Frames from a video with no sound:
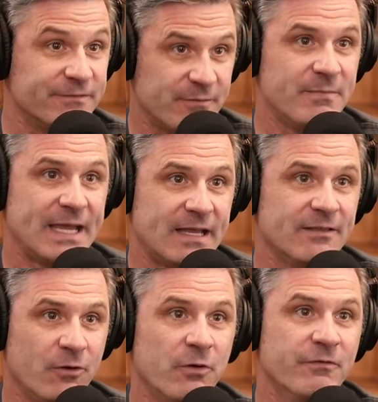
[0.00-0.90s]
for making
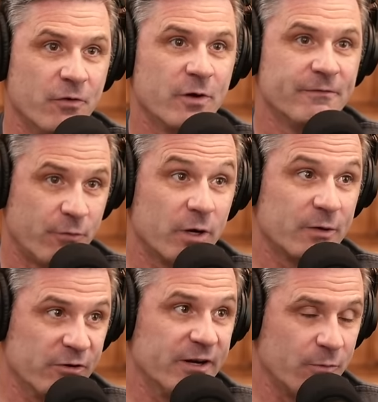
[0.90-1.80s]
the whole for, fork
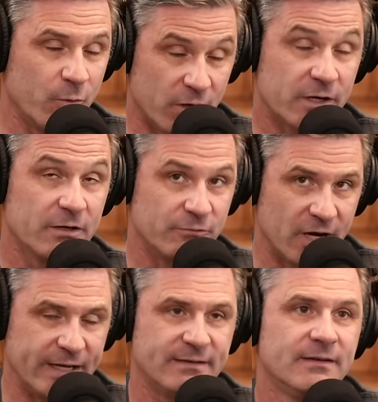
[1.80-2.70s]
work
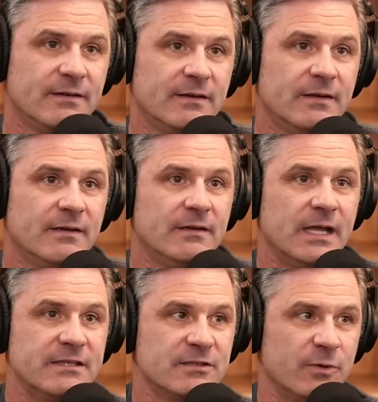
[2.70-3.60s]
right
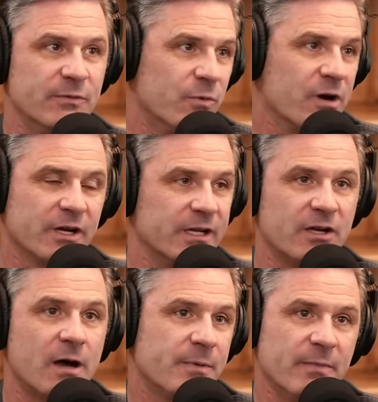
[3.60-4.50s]
and so we weren't going to
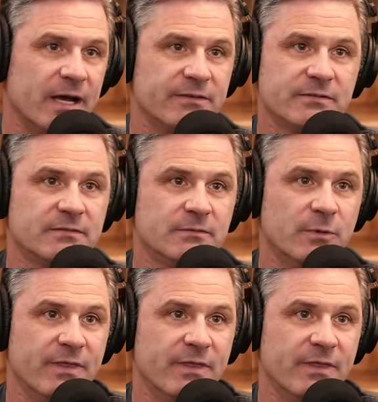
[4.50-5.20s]
compromise with